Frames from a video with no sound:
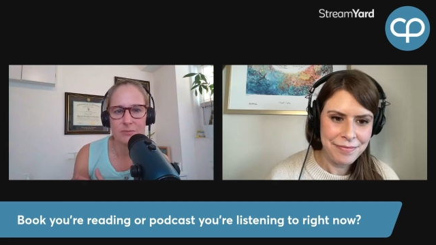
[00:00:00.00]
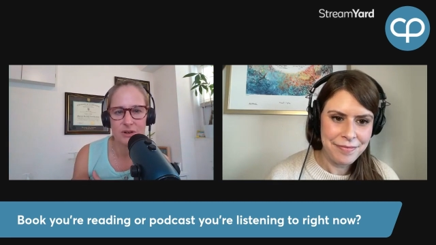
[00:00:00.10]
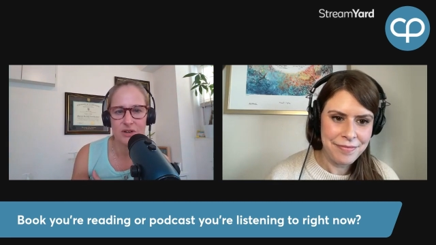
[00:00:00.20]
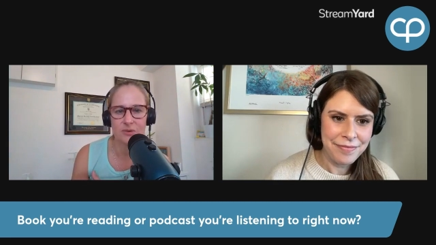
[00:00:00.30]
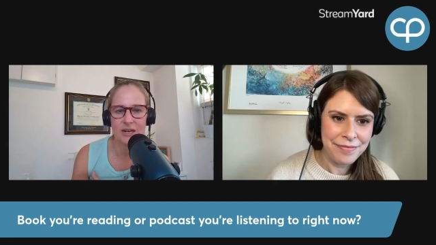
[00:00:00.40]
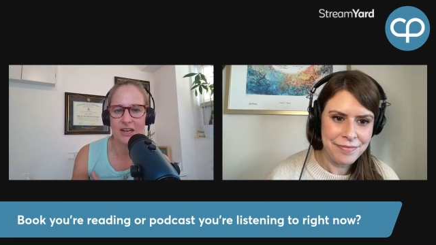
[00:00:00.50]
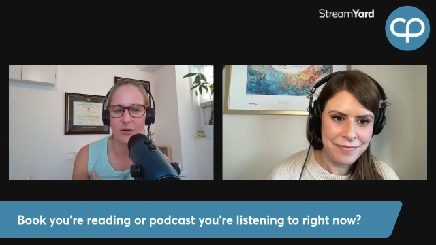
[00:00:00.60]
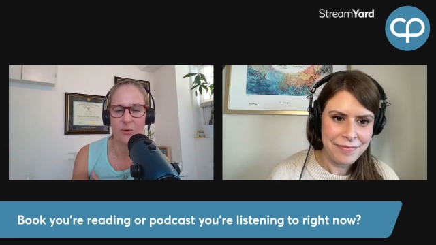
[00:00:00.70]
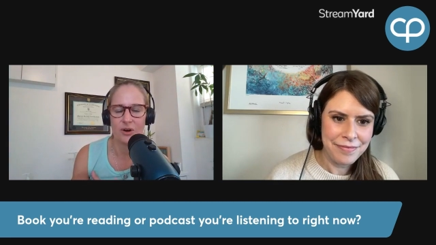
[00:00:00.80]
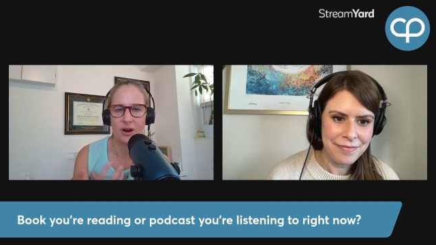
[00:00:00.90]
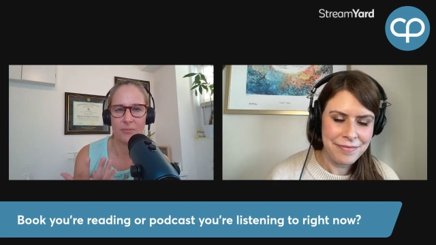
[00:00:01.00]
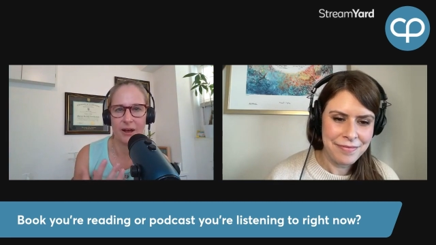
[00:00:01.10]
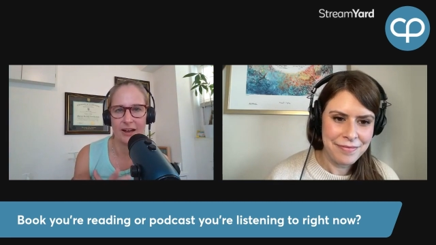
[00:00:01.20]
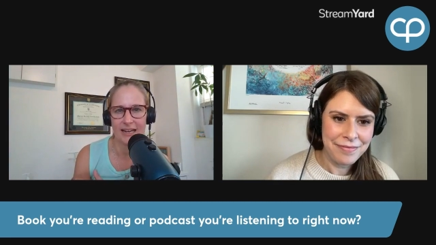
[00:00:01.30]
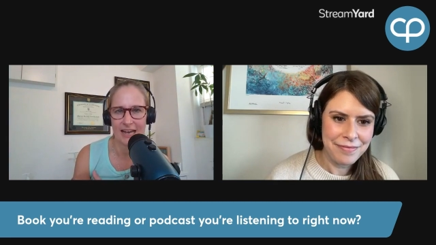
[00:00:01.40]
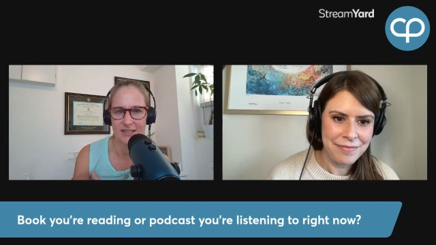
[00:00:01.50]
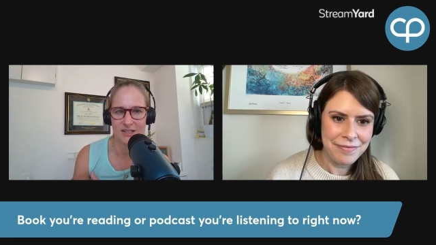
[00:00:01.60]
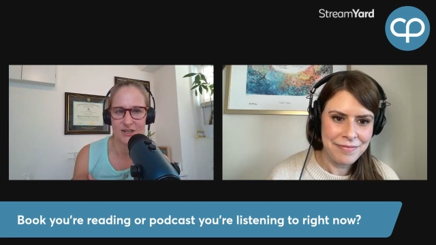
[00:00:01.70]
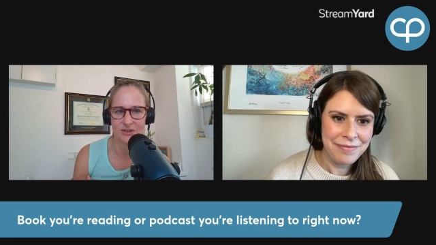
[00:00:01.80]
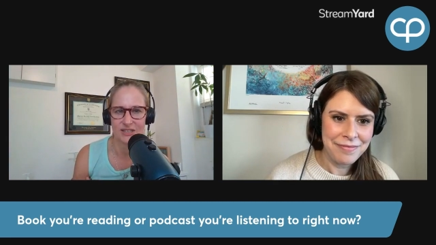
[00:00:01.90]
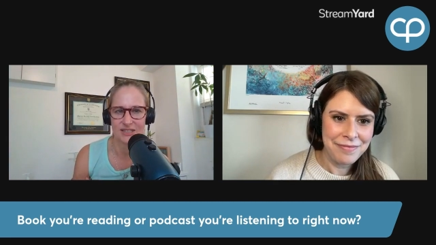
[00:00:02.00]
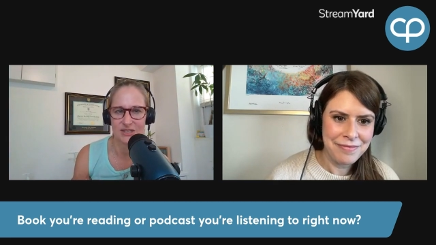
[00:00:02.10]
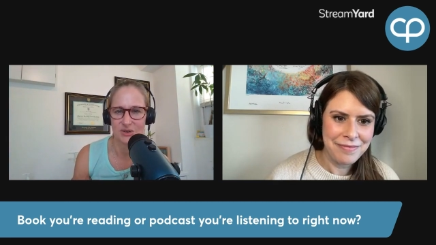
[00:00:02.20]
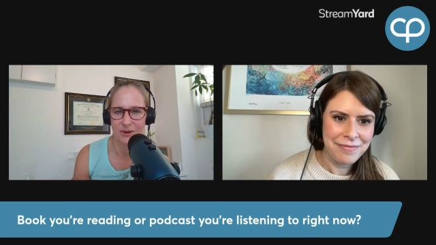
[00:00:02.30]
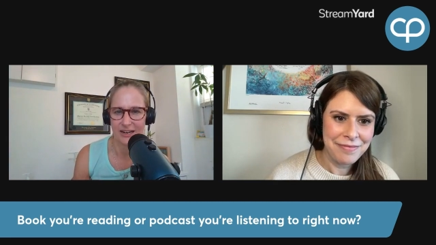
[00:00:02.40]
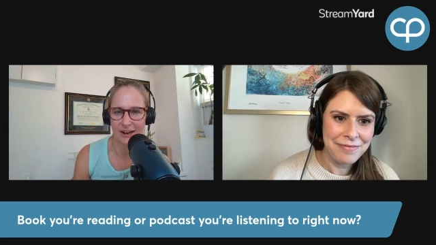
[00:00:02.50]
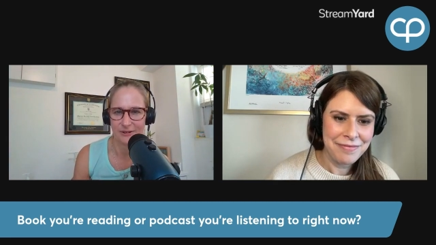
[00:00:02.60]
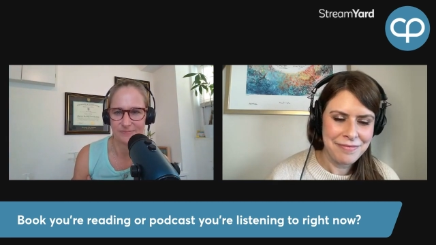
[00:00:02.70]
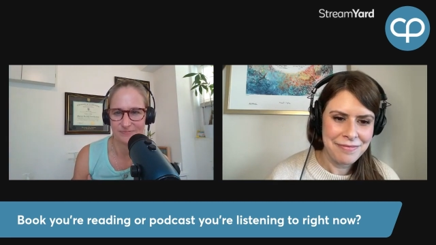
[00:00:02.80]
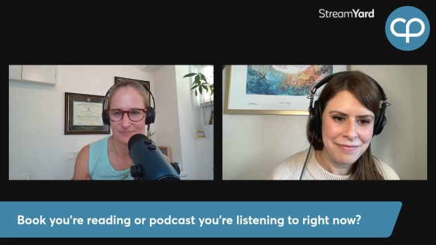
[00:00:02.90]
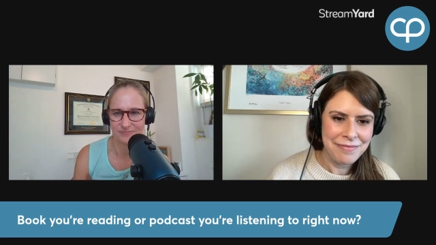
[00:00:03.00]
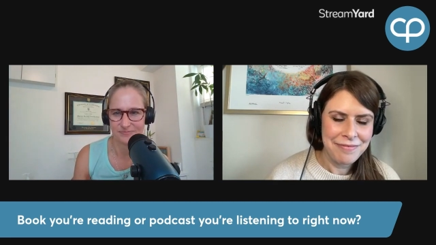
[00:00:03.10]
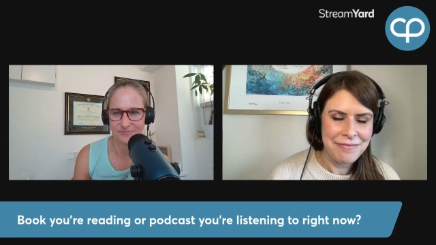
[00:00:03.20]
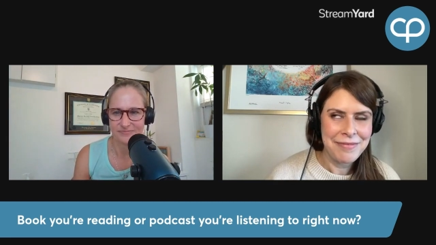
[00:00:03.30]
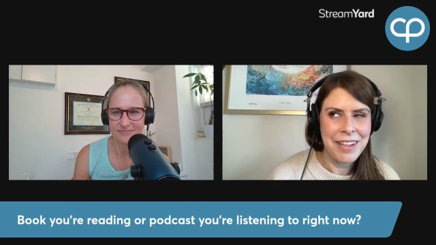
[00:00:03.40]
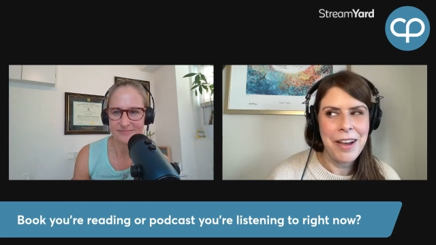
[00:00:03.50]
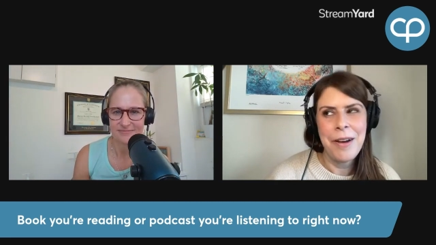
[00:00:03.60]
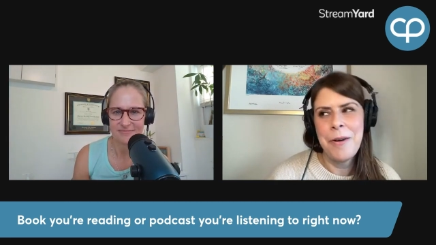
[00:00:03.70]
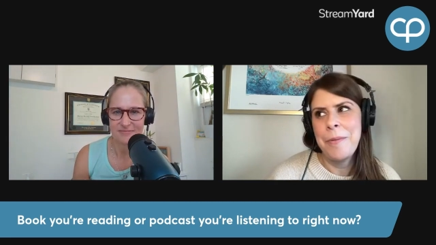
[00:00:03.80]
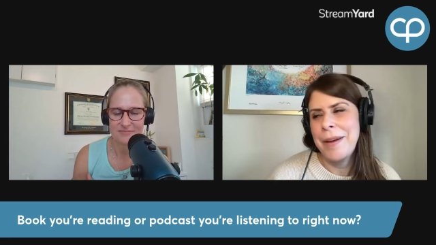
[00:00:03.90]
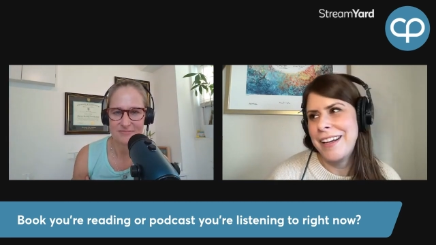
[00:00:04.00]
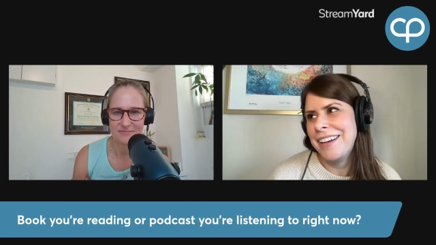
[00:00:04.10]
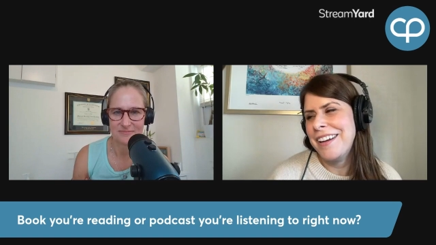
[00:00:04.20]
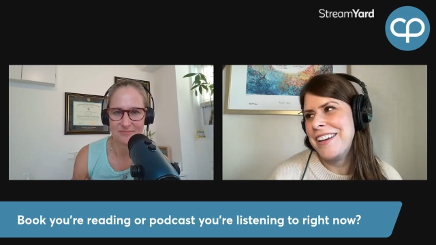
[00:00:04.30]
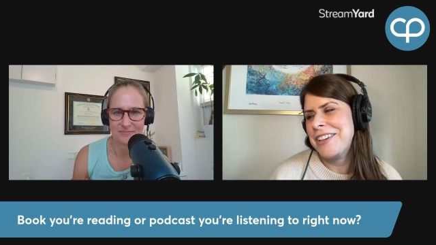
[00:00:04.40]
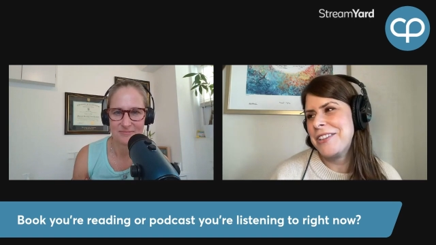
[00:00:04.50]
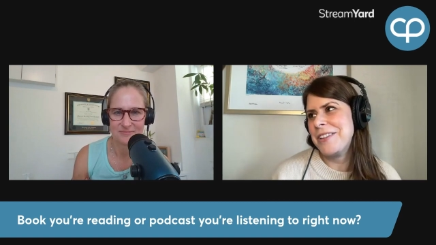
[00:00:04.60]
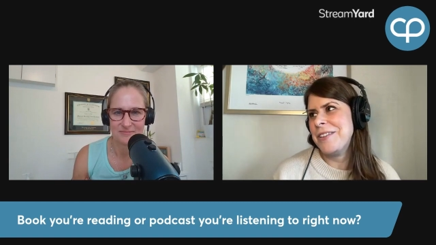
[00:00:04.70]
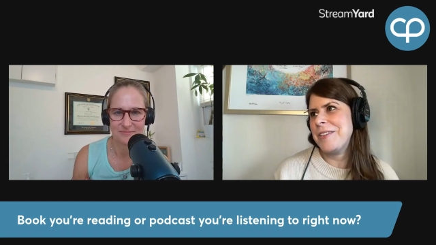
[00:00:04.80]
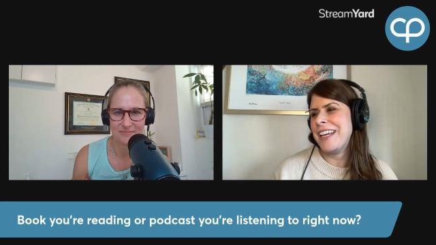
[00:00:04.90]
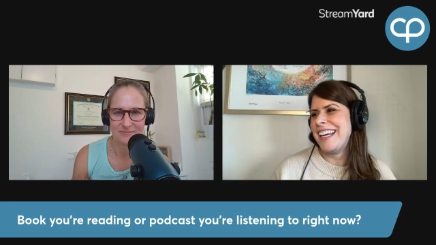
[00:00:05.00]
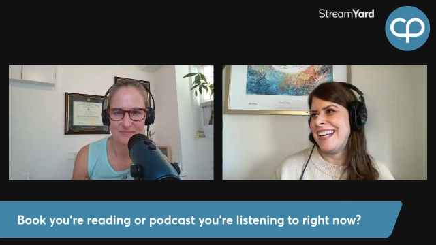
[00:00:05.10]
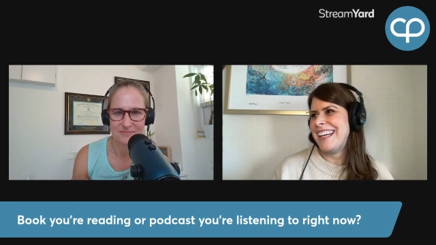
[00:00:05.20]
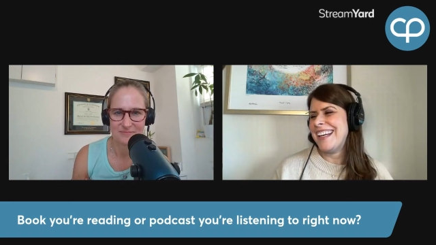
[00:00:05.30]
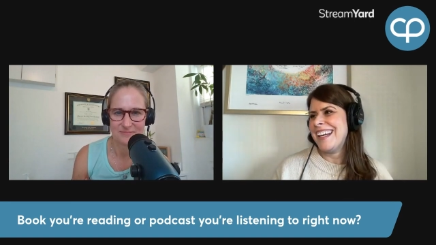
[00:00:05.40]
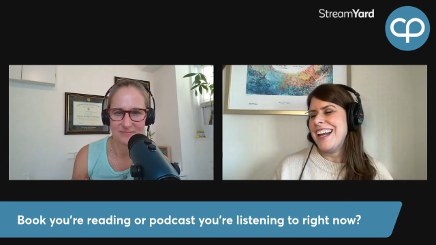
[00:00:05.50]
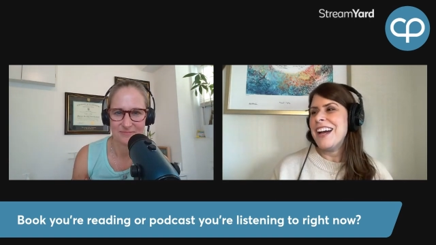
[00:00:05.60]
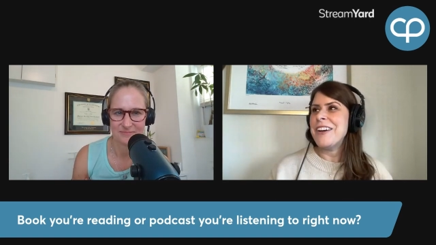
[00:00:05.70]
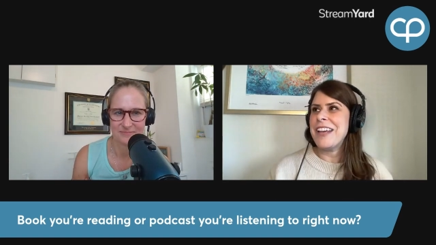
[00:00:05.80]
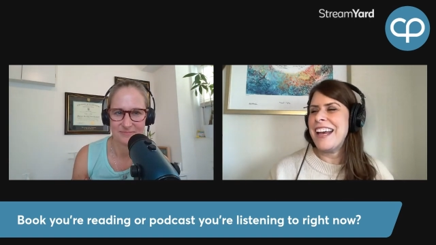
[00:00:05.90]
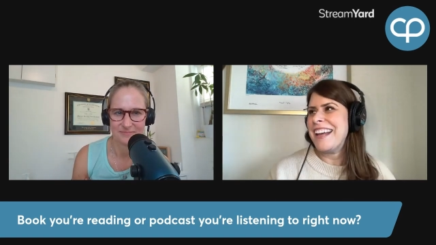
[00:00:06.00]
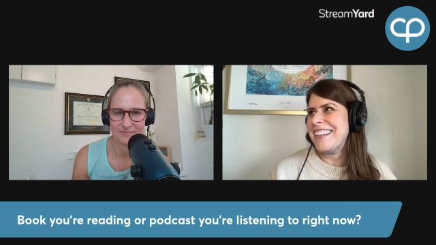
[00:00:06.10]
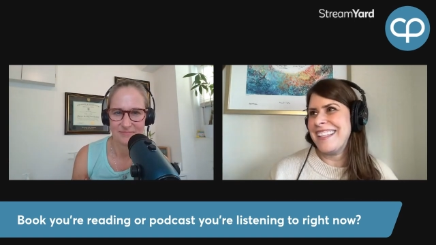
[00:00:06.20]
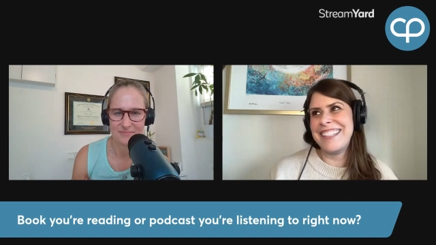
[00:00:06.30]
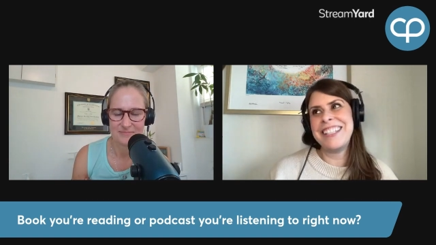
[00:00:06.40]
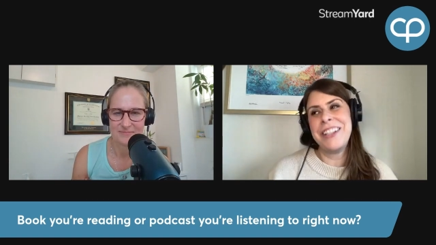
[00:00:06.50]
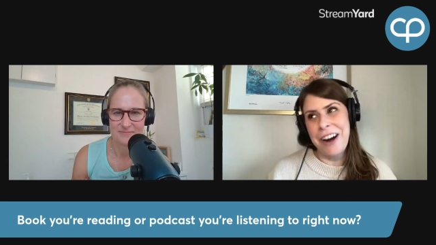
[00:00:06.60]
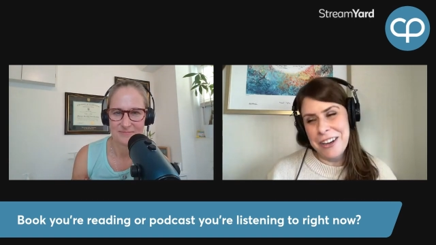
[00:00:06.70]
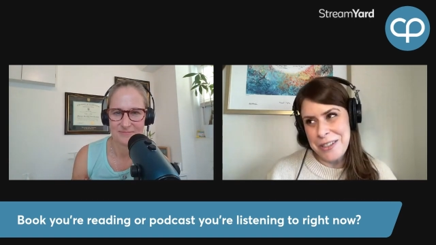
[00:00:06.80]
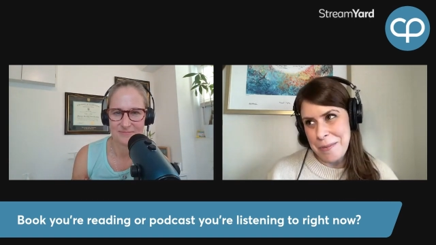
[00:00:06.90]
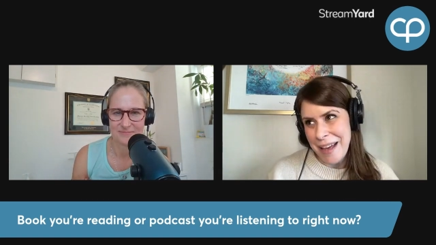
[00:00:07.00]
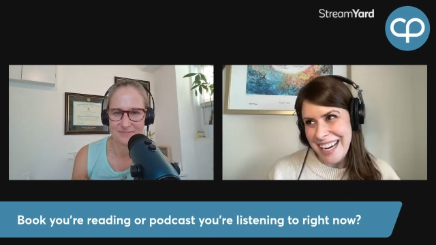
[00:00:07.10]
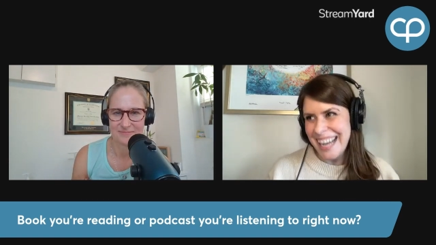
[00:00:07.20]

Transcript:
Speaker 1: a book you're reading or a podcast that you're listening to right now? Oh my gosh. Okay.
Speaker 2: Okay. Because there are so many.